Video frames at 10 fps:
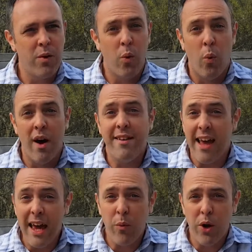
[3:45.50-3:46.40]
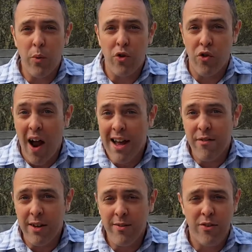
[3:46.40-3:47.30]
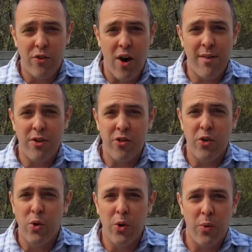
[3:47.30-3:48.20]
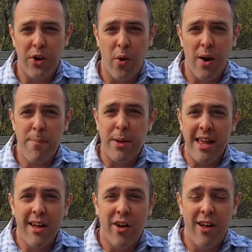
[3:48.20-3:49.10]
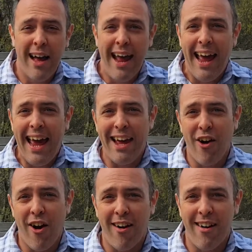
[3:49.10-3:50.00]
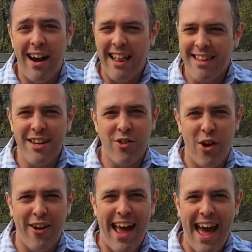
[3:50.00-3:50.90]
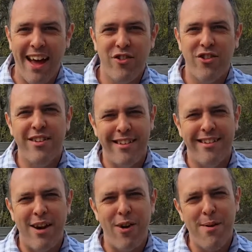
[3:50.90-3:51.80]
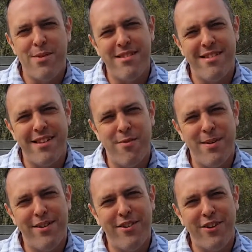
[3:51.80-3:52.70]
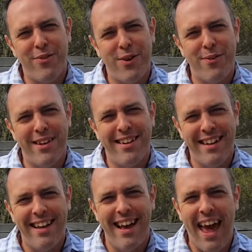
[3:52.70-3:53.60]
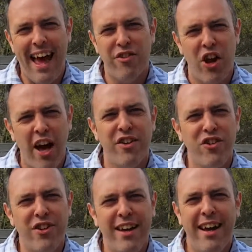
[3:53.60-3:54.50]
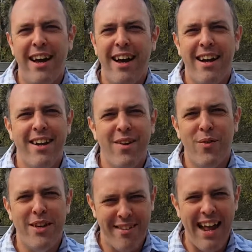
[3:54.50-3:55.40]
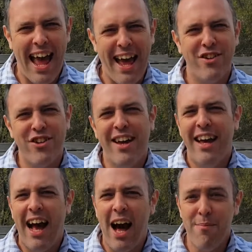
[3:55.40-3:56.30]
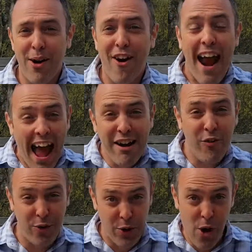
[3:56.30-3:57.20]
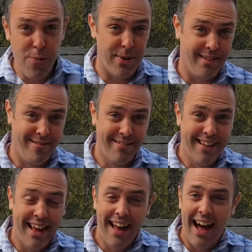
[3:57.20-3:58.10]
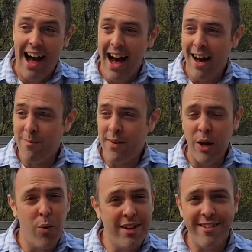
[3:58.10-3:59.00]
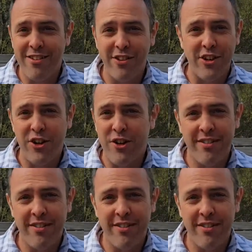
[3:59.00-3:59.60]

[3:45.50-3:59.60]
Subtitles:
one day we were driving to school and we were going up a hill and I think it's called a hatch. Is that right, Mrs. Zimmerman? She's filming it. Hutch. Is it a hatch? But our hatch flew open. It wasn't secured.